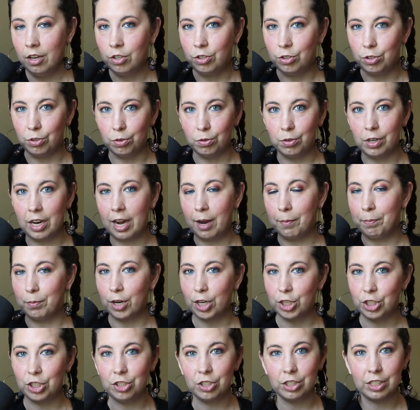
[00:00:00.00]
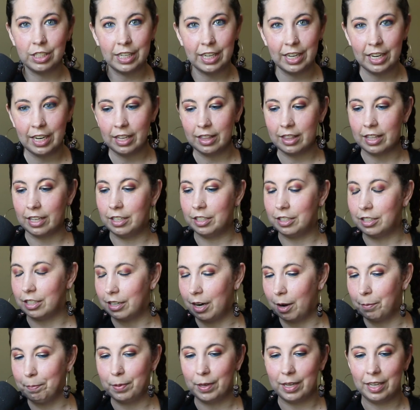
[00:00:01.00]
do not brush your teeth and
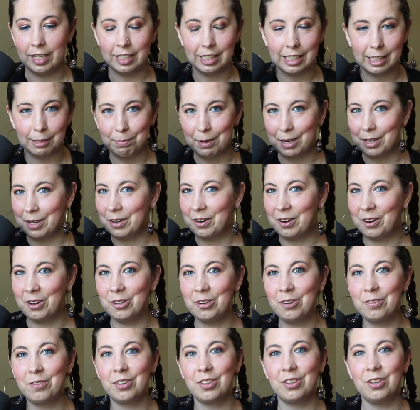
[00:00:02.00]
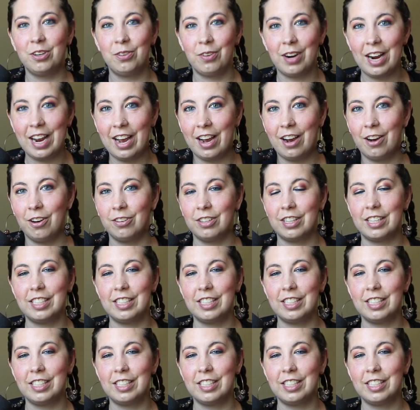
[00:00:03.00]
dump it and spit it all over the ground.